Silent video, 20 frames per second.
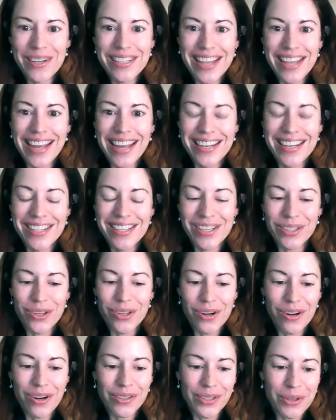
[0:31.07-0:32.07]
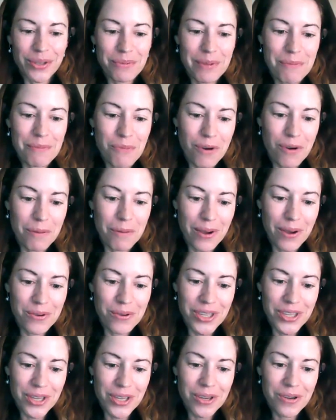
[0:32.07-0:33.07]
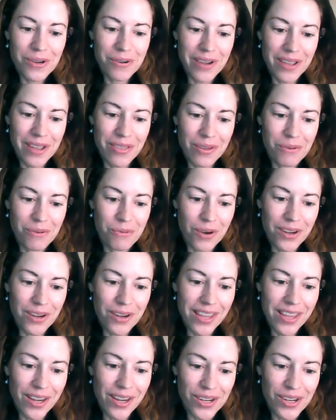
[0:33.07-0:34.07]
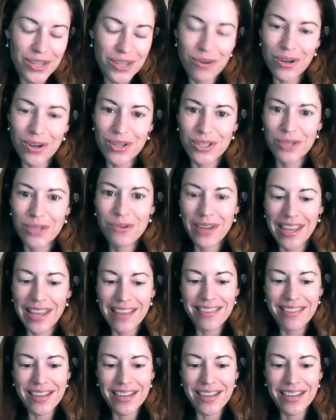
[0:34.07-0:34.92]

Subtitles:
excited to learn a little bit more about you and the work that you are doing.